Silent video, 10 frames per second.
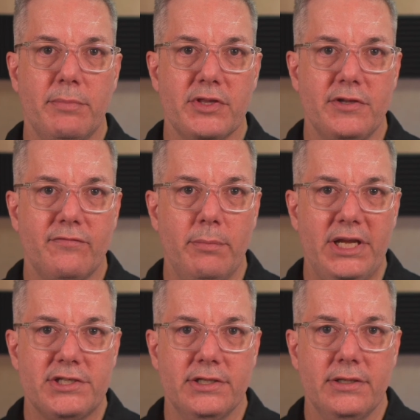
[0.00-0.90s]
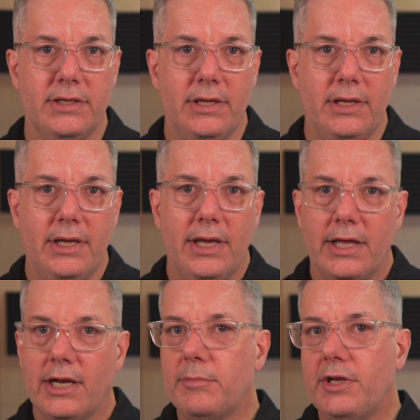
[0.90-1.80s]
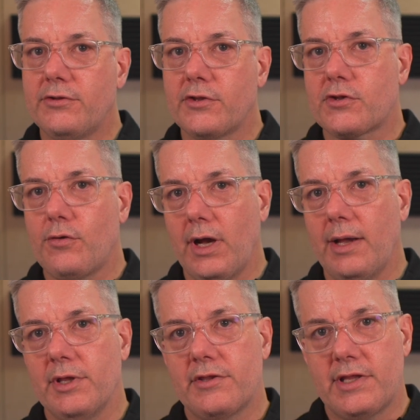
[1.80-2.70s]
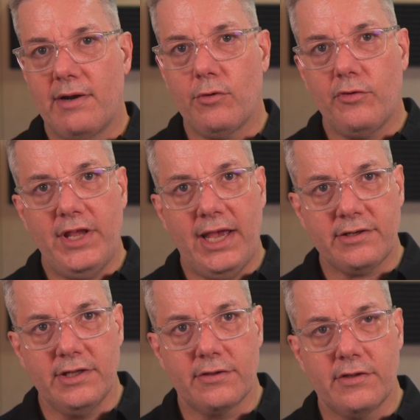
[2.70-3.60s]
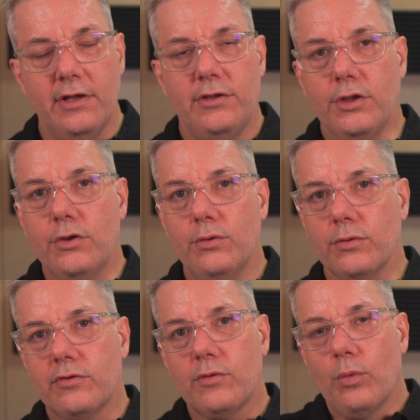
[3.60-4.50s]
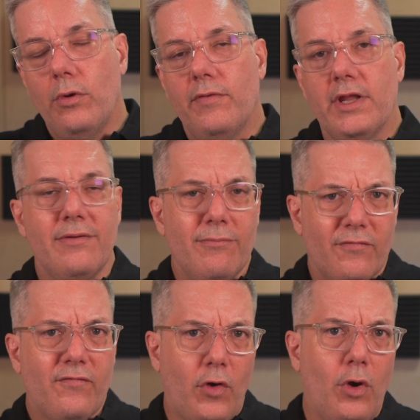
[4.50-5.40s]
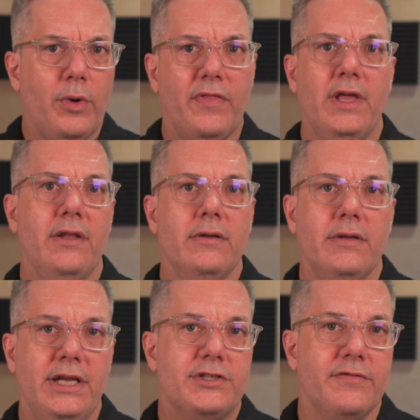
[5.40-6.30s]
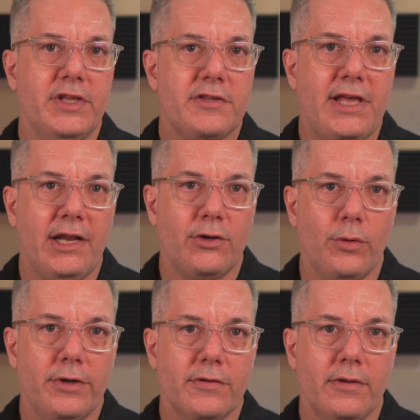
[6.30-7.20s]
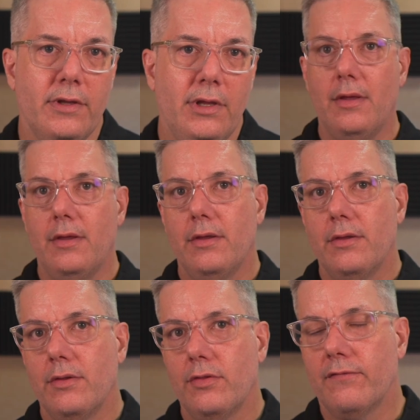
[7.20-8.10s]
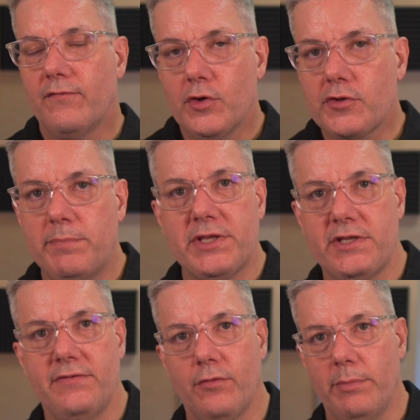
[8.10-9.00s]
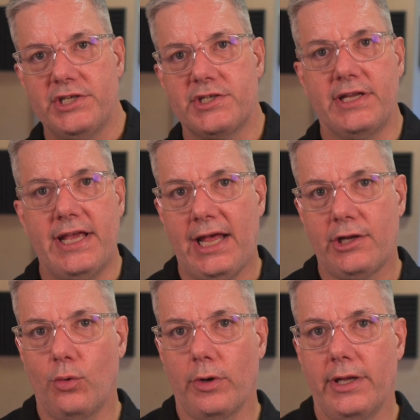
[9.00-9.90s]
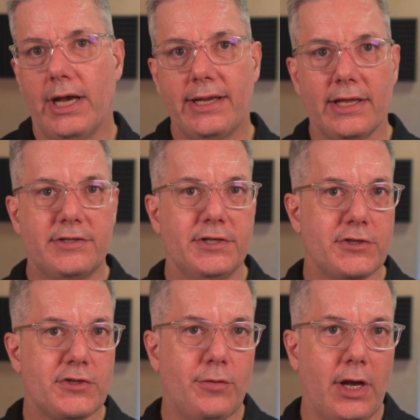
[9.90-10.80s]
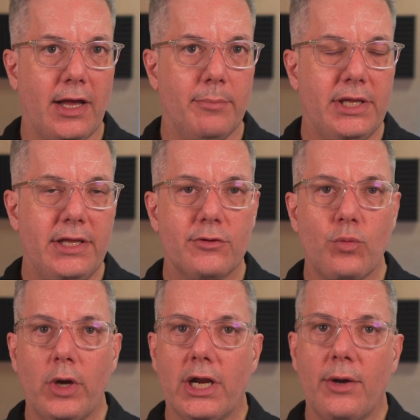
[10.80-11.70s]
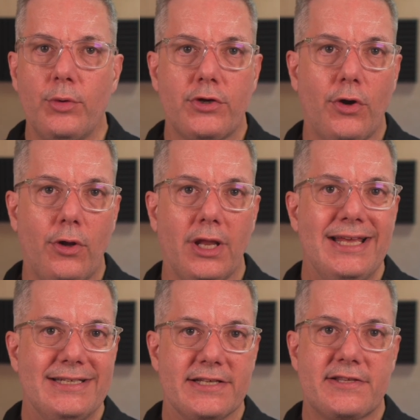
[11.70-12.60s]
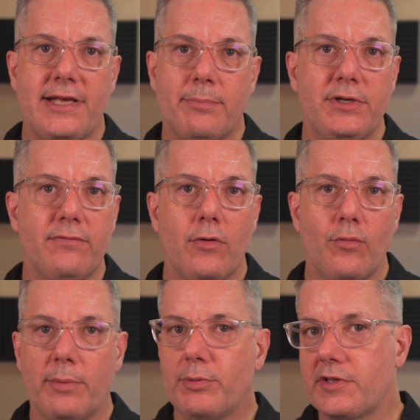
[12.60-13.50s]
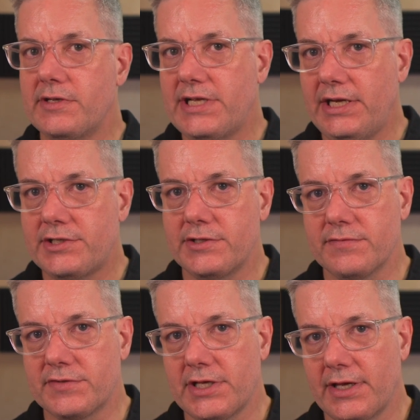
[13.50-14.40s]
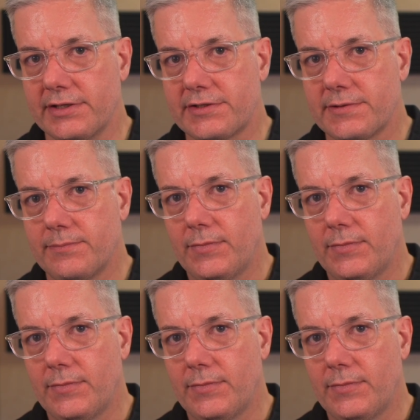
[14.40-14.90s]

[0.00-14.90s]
misinformation, and I'm going to describe several tactics used that fall within each of these categories. The first misinformation category I'd like to describe is what I would call deceptive representations of science.